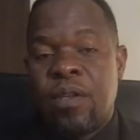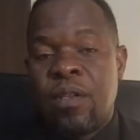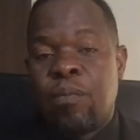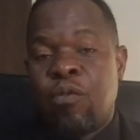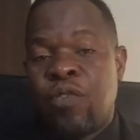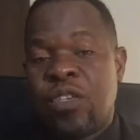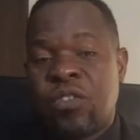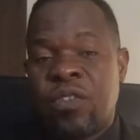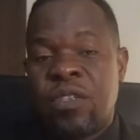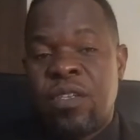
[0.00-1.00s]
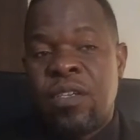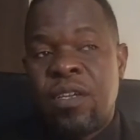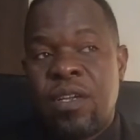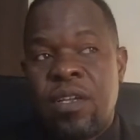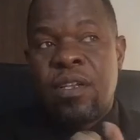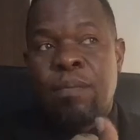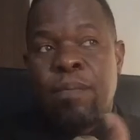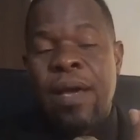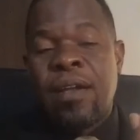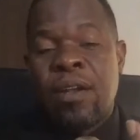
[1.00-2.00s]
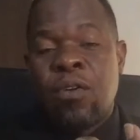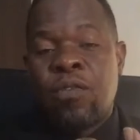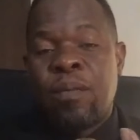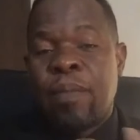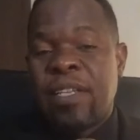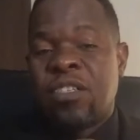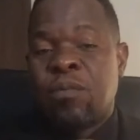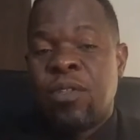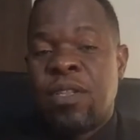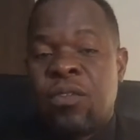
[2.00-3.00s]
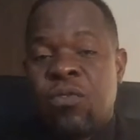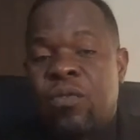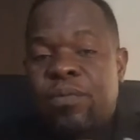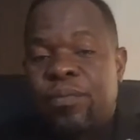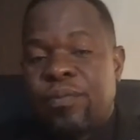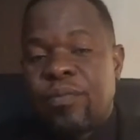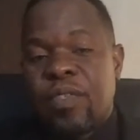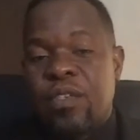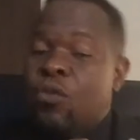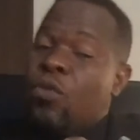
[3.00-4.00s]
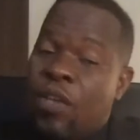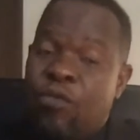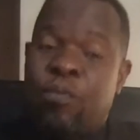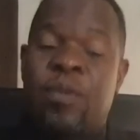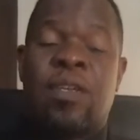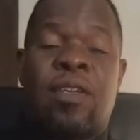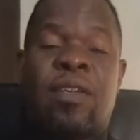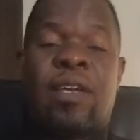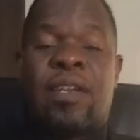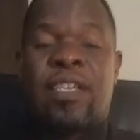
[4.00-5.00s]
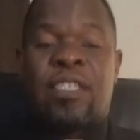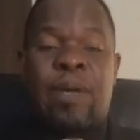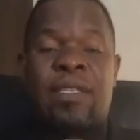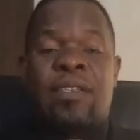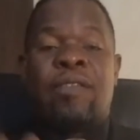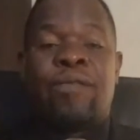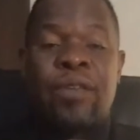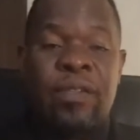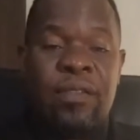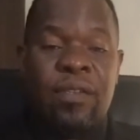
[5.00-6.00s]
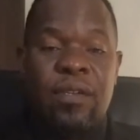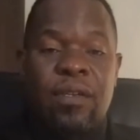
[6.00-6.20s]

the profession, the, the background of the participant that you you don't have to be an expert in the field